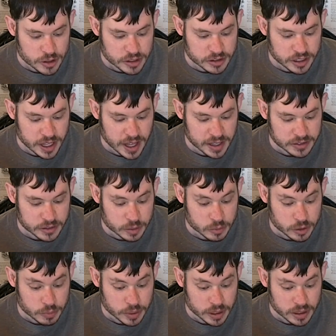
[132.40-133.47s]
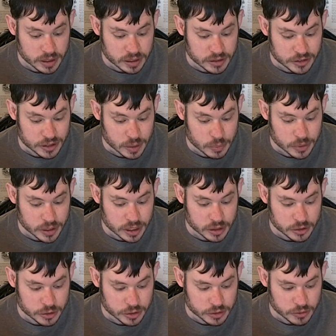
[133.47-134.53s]
Fritz had asked them to put in a separate
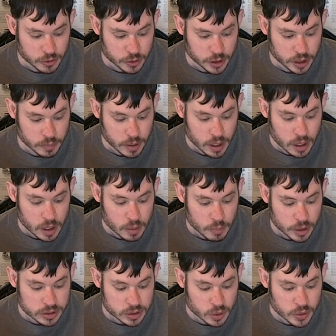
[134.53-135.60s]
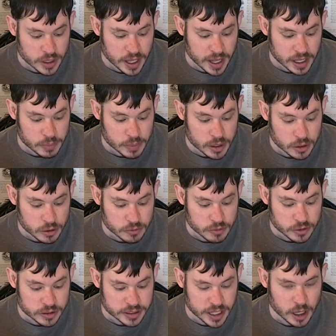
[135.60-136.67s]
entrance for him, but Lauren had put
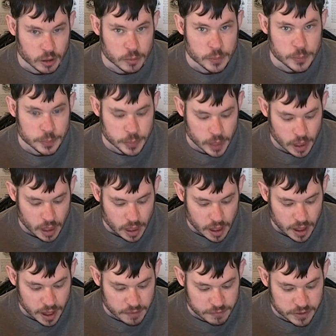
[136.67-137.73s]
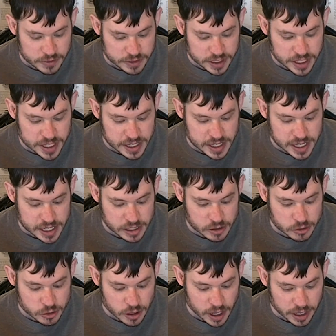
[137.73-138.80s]
her foot down. At 15 he
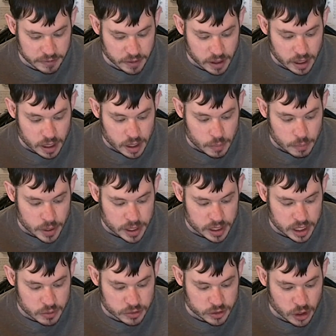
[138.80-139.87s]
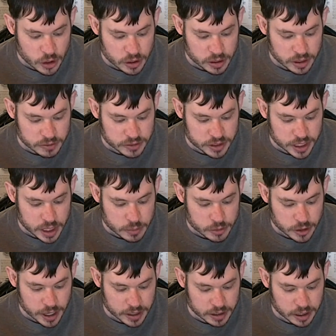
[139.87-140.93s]
didn't drive, but he was hard enough to
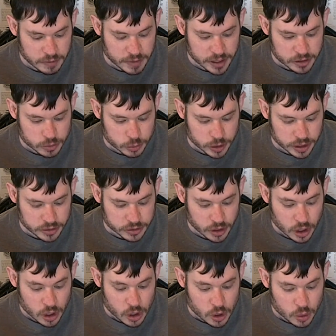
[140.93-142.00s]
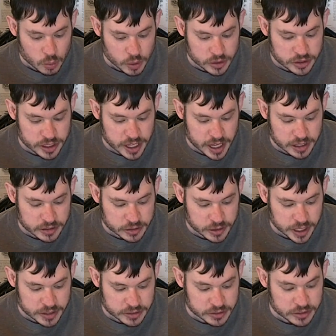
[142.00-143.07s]
keep track of as it was. Once he had
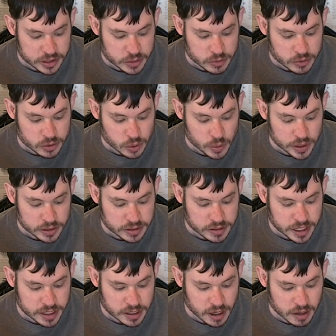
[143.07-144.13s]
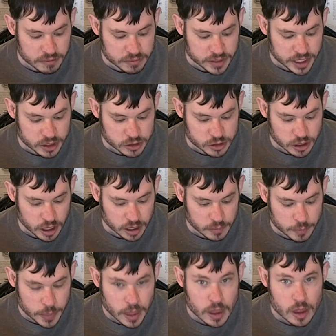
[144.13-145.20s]
his license, he was going to take off like a
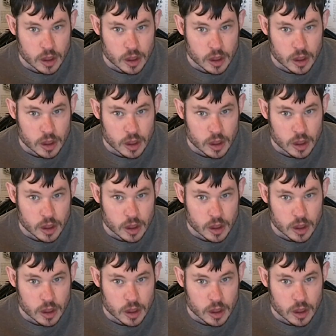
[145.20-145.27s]
shot.